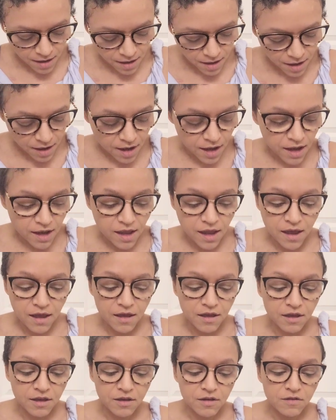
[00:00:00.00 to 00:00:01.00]
I
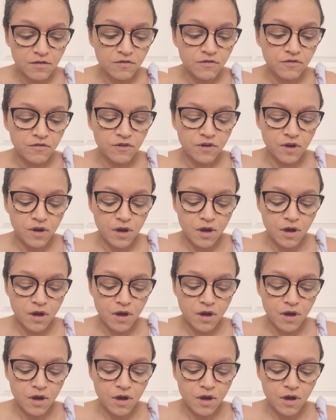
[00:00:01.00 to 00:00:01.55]
have